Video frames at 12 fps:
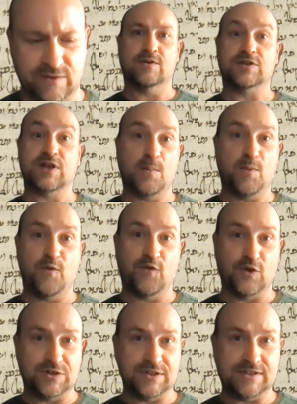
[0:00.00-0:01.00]
There's a couple
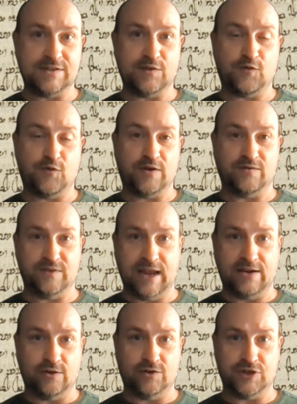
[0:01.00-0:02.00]
verses in the front of
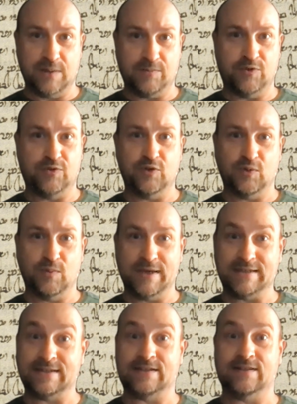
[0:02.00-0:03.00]
Daniel chapter 2,
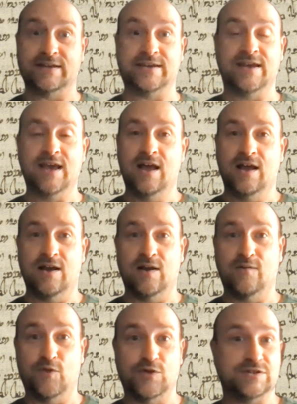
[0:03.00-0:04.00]
basically
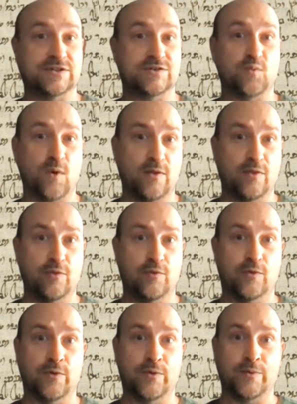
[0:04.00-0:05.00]
verses 1
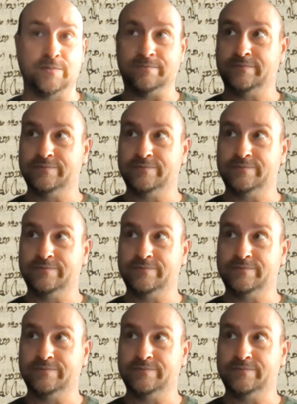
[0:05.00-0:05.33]
through